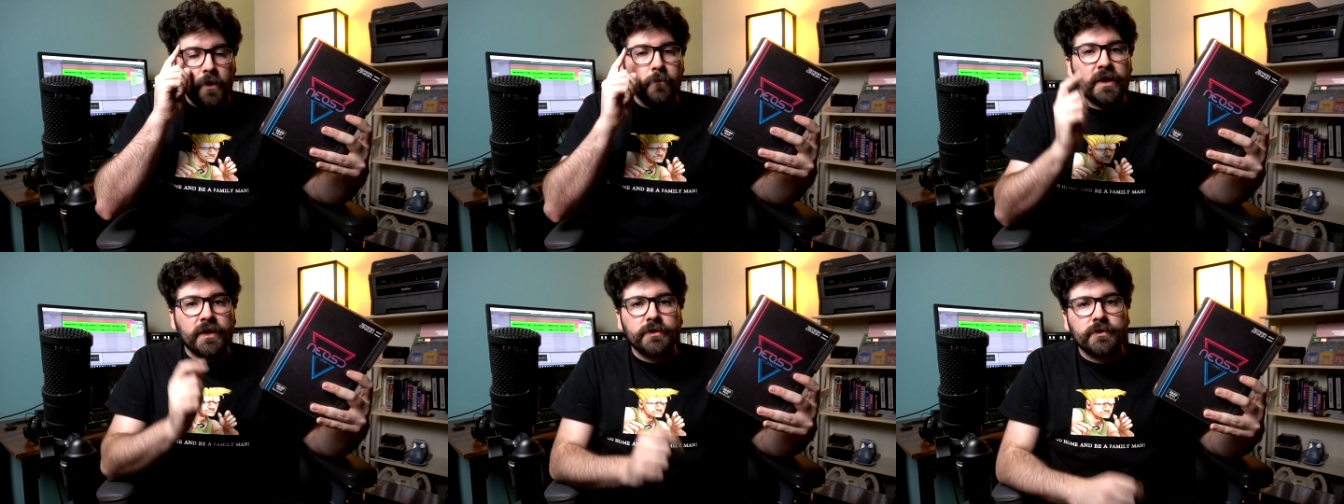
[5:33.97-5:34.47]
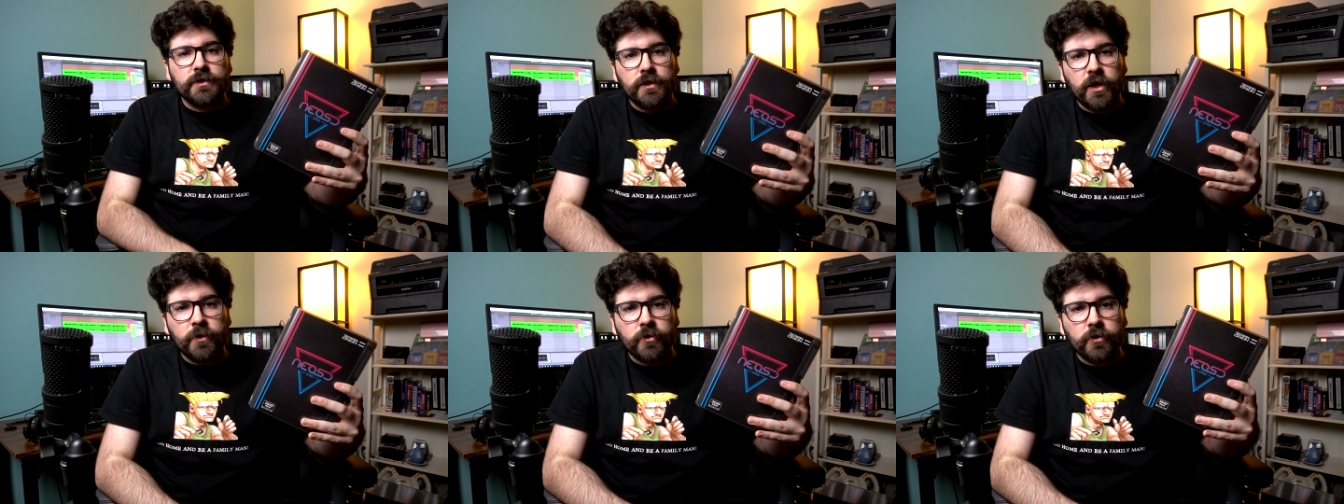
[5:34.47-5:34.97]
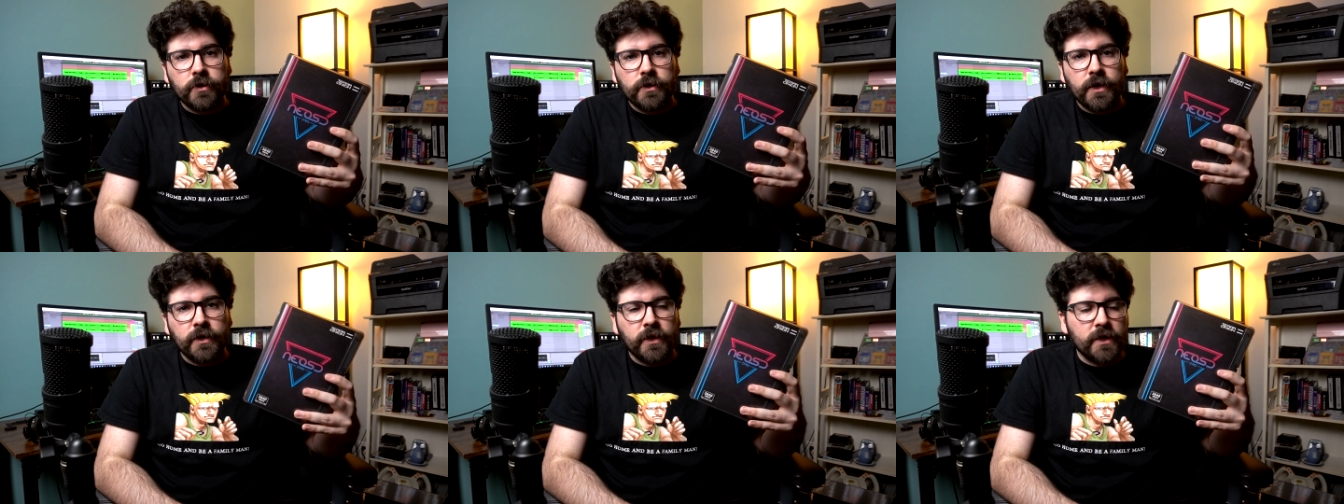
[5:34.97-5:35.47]
make a disclaimer
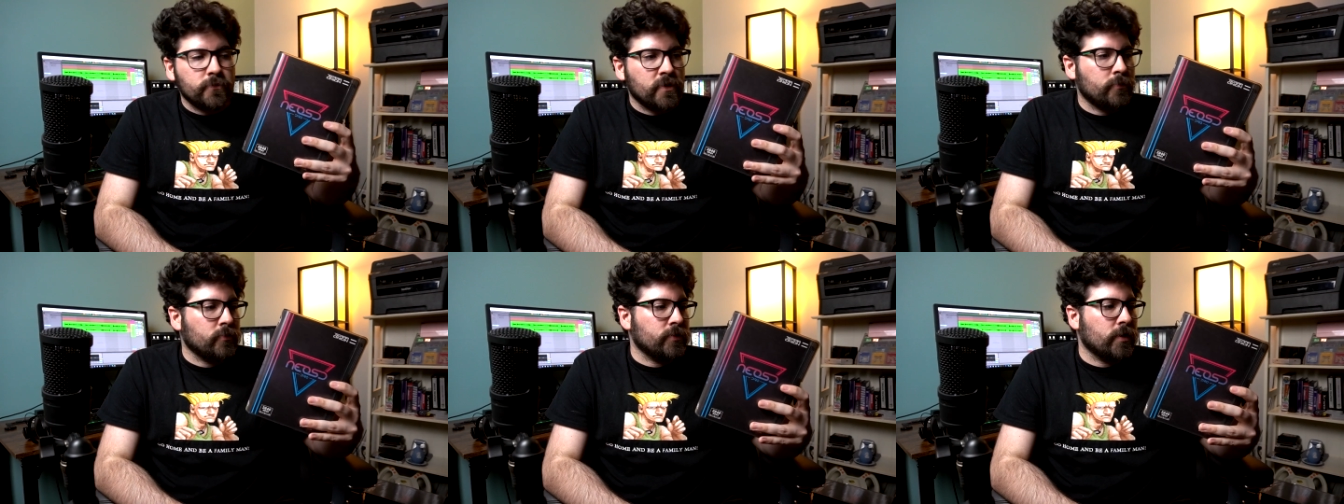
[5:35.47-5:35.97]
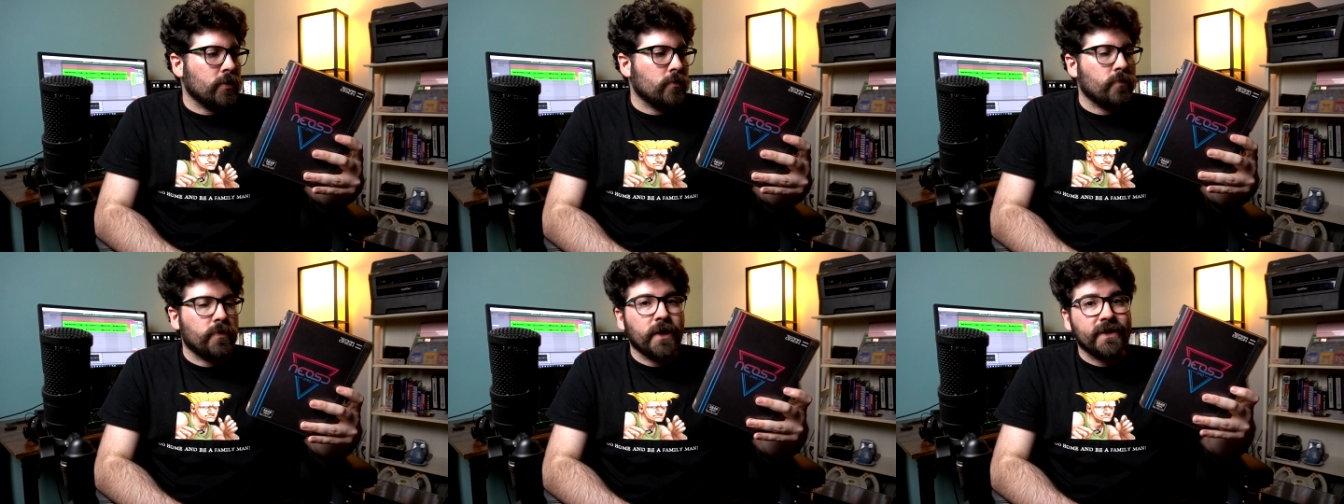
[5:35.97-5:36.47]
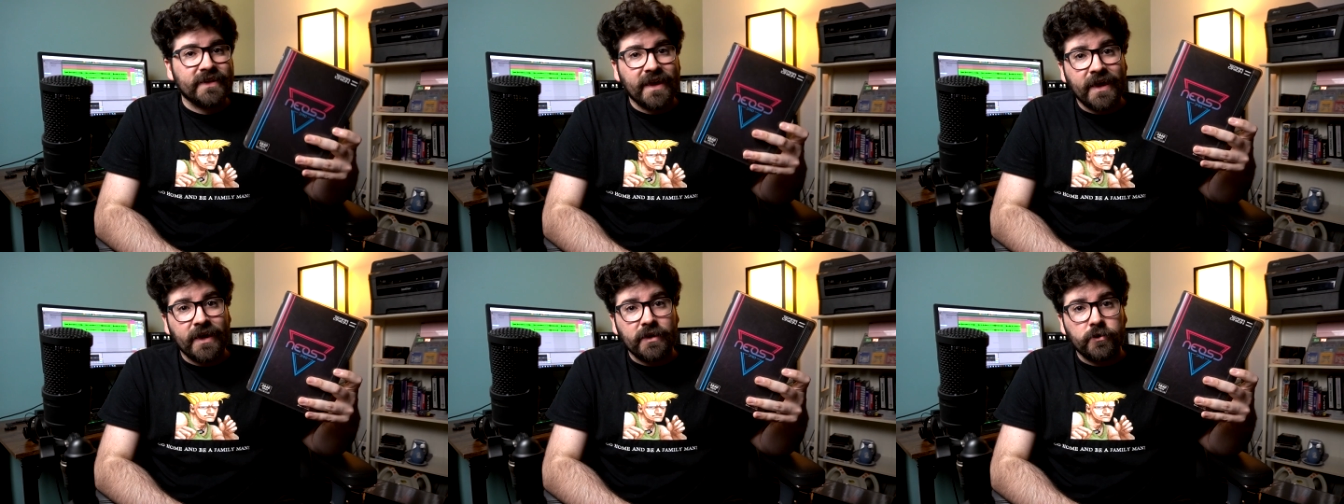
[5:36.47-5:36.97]
and letting people know that,
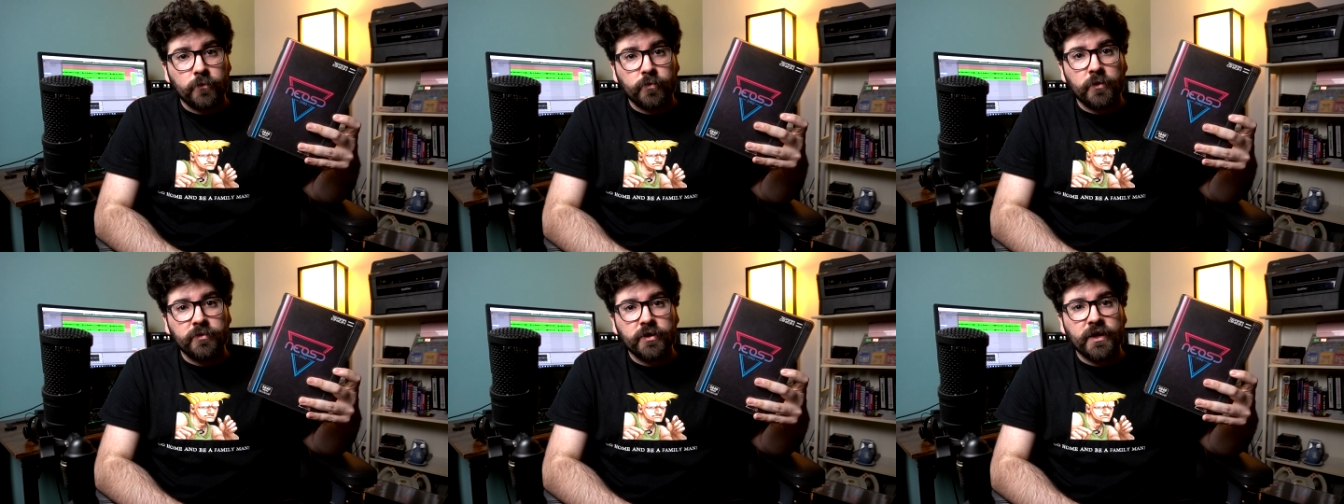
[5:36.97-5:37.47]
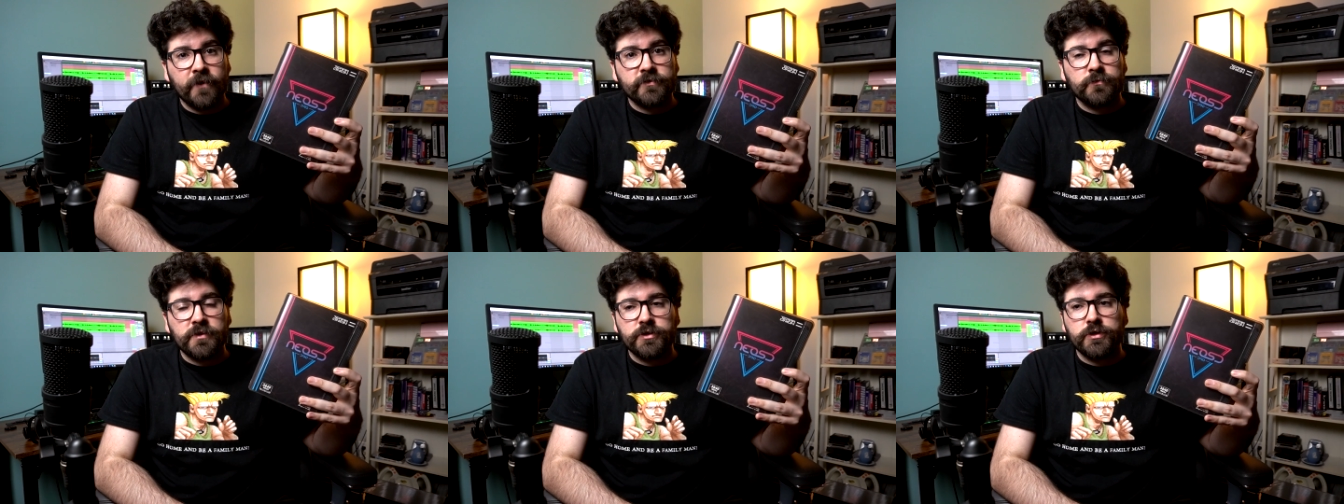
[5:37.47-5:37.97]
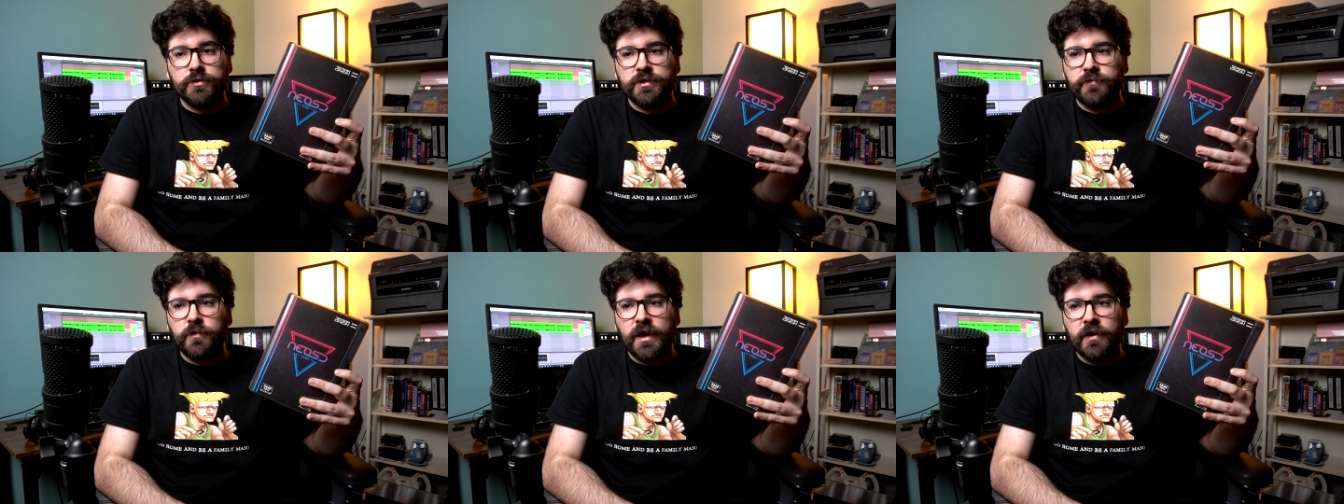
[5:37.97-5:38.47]
hey, you're probably going to have some issues
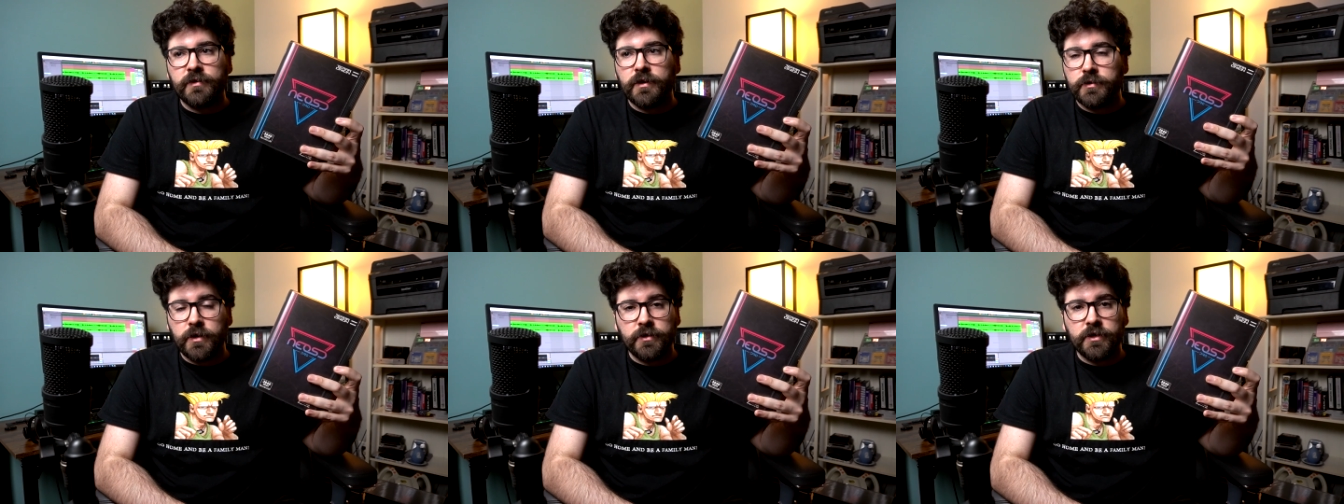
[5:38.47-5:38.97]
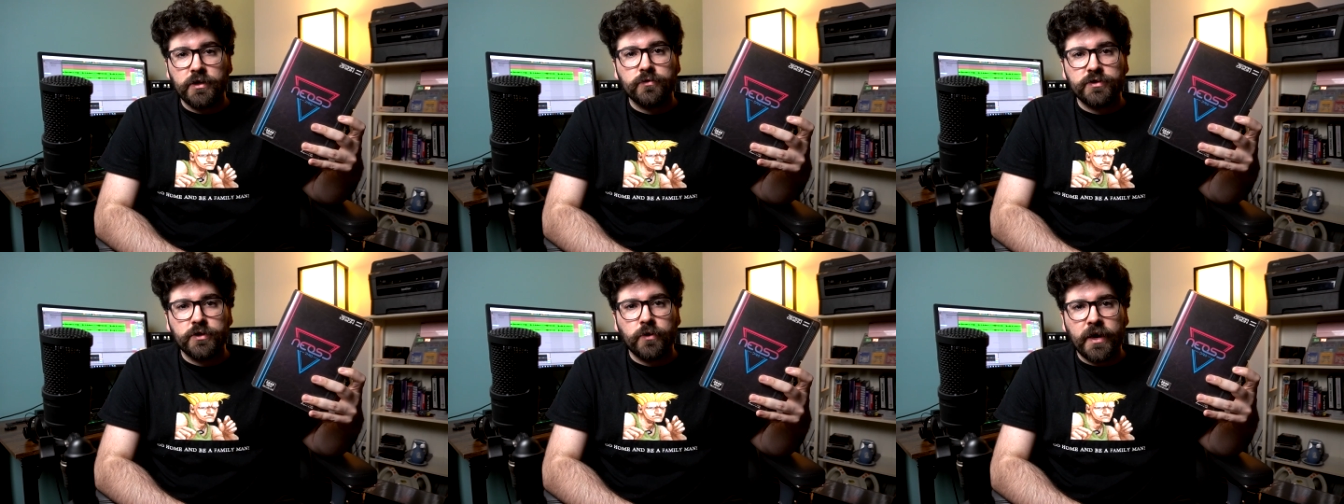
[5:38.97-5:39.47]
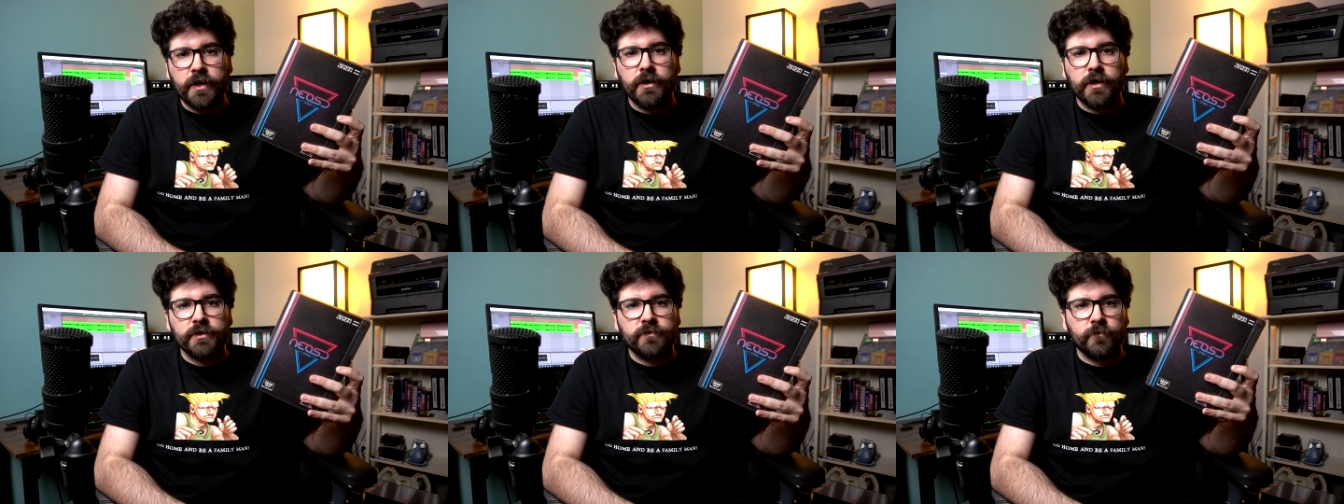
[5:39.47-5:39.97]
if you have a Neo Geo
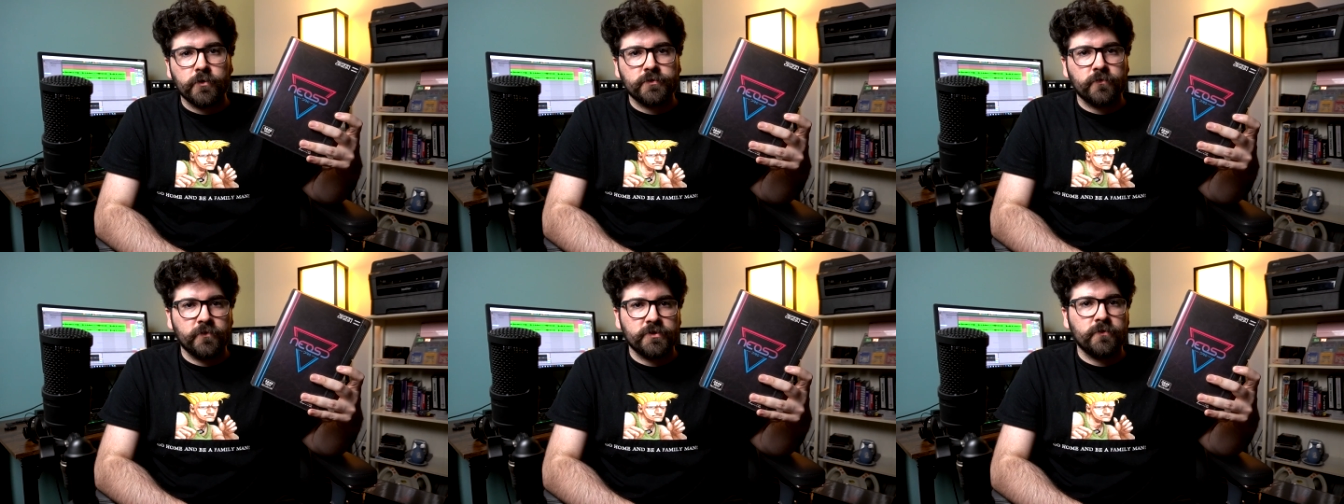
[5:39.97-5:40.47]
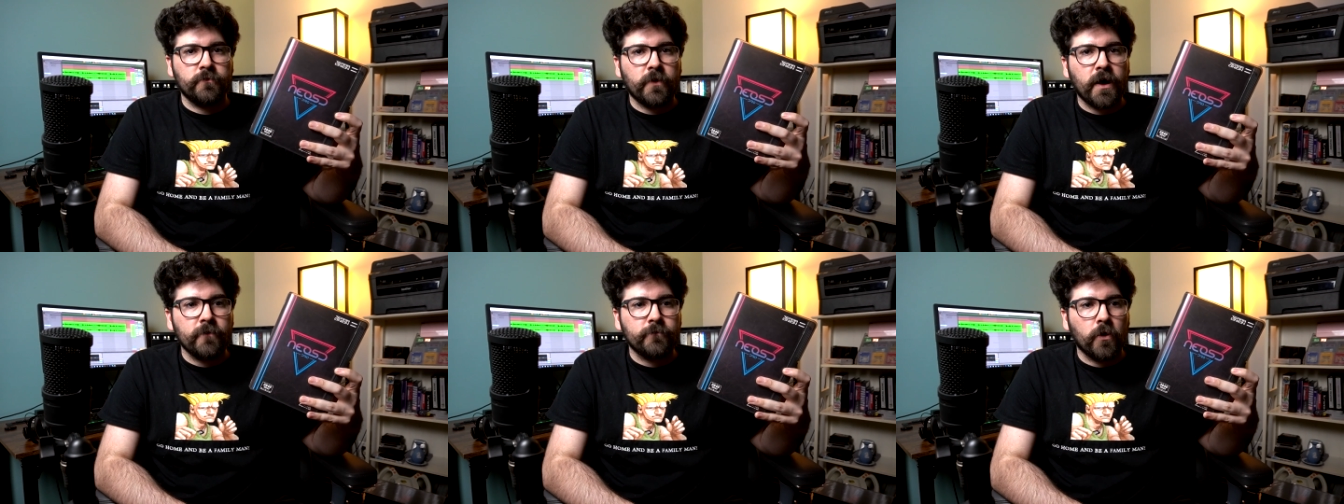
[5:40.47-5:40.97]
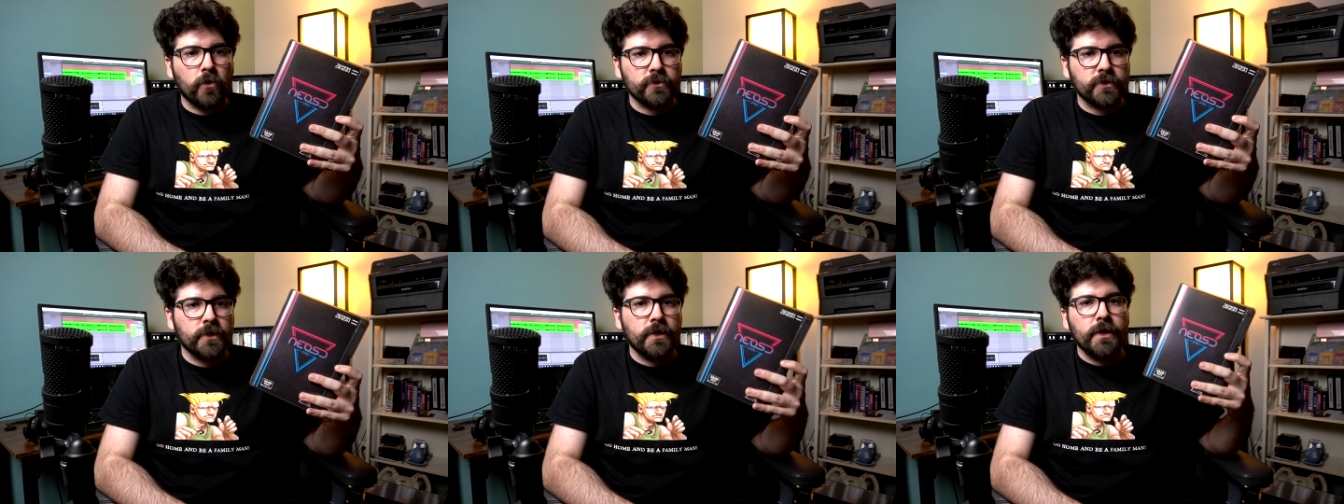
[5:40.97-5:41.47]
AES first revision 5 volt.